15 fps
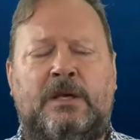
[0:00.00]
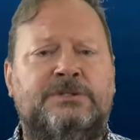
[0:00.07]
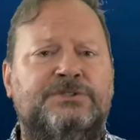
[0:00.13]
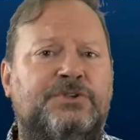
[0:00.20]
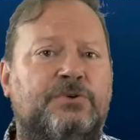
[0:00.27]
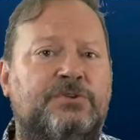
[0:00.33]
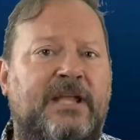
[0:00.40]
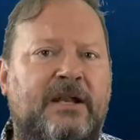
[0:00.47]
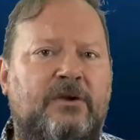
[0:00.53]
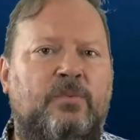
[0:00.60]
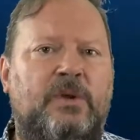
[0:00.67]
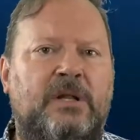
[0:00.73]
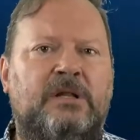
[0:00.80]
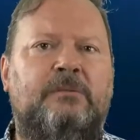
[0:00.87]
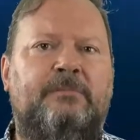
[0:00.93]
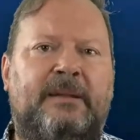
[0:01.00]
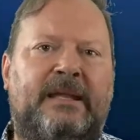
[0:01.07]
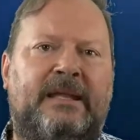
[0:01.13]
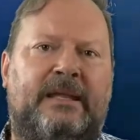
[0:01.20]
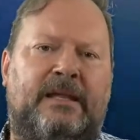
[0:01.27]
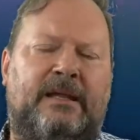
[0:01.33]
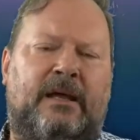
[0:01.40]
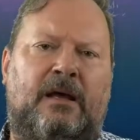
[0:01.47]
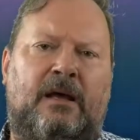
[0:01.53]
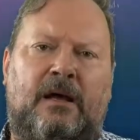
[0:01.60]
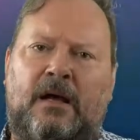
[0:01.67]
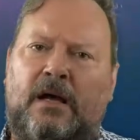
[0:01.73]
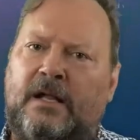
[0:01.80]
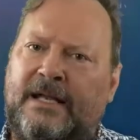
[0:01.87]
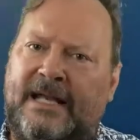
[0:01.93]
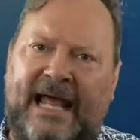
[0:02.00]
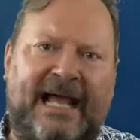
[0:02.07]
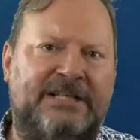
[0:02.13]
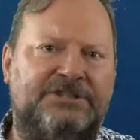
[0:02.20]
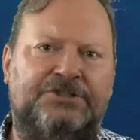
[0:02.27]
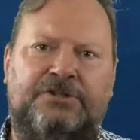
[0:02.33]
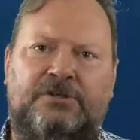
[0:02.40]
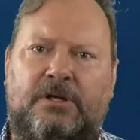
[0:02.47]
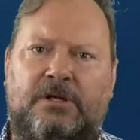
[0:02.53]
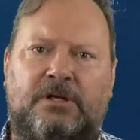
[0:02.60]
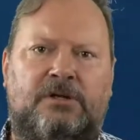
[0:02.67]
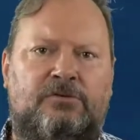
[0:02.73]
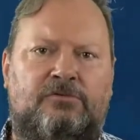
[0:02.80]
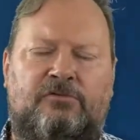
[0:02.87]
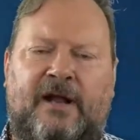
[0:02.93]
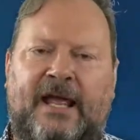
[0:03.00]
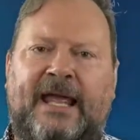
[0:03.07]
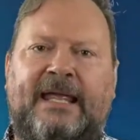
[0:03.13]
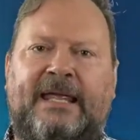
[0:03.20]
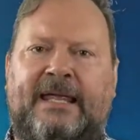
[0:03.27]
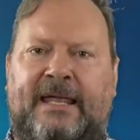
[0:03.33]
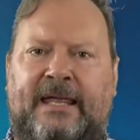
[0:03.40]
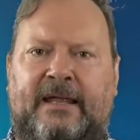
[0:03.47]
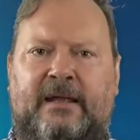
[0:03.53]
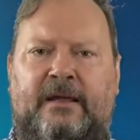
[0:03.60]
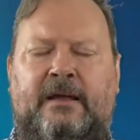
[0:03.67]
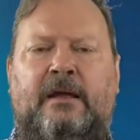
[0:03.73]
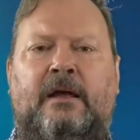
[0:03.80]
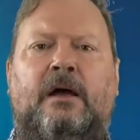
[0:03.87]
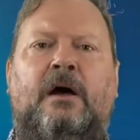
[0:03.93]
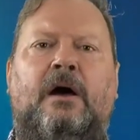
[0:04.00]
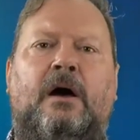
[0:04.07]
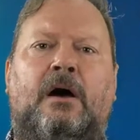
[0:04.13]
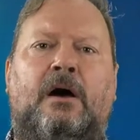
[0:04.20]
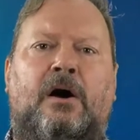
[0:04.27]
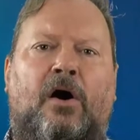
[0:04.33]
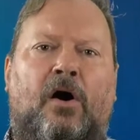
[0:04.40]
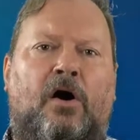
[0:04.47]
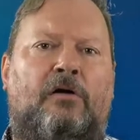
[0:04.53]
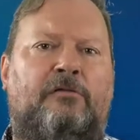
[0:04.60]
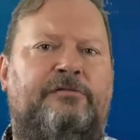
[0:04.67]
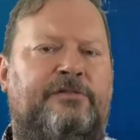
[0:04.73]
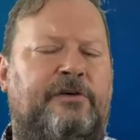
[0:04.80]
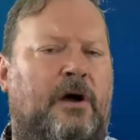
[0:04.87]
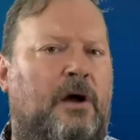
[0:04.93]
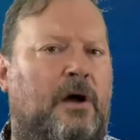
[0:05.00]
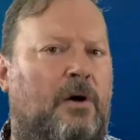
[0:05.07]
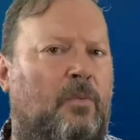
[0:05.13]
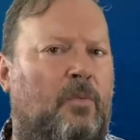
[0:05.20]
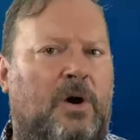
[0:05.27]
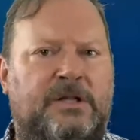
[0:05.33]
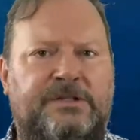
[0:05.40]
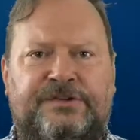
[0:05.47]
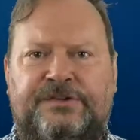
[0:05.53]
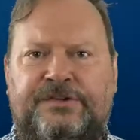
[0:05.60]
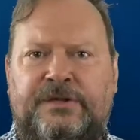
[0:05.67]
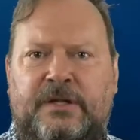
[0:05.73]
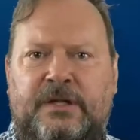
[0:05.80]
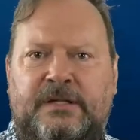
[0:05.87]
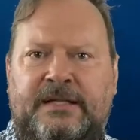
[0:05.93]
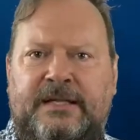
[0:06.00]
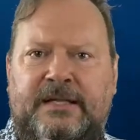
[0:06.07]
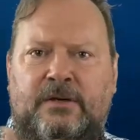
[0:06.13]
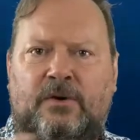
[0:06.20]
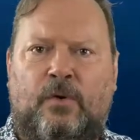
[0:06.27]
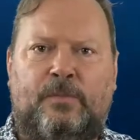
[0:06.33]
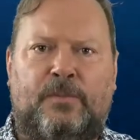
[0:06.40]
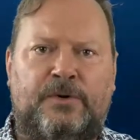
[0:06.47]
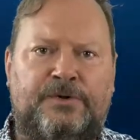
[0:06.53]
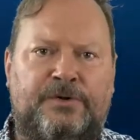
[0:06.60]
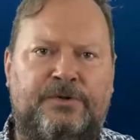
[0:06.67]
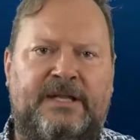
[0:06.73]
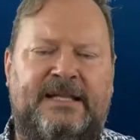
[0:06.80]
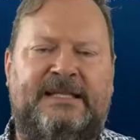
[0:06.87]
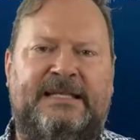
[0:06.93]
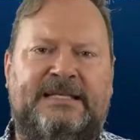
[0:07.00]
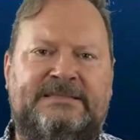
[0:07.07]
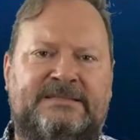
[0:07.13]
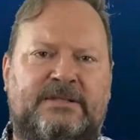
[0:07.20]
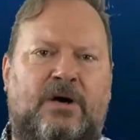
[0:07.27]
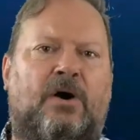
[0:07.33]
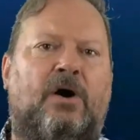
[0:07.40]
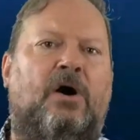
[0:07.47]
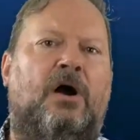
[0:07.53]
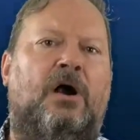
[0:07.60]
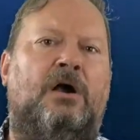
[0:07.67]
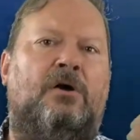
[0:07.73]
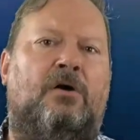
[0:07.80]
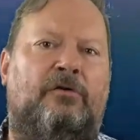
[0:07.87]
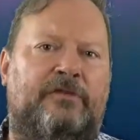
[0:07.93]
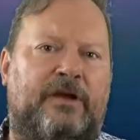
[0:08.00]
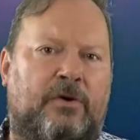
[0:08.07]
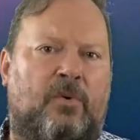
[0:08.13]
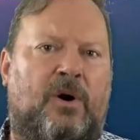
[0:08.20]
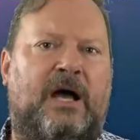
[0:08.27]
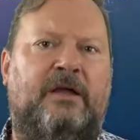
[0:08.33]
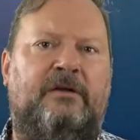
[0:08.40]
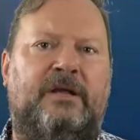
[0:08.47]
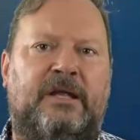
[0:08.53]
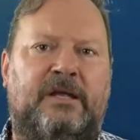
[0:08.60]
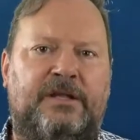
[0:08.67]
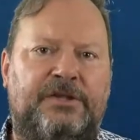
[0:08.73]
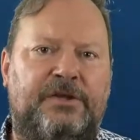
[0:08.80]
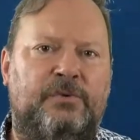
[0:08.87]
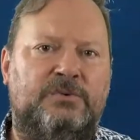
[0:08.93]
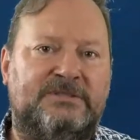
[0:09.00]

So there will be a natural ranking uh, of what the opportunities are of acquiring a new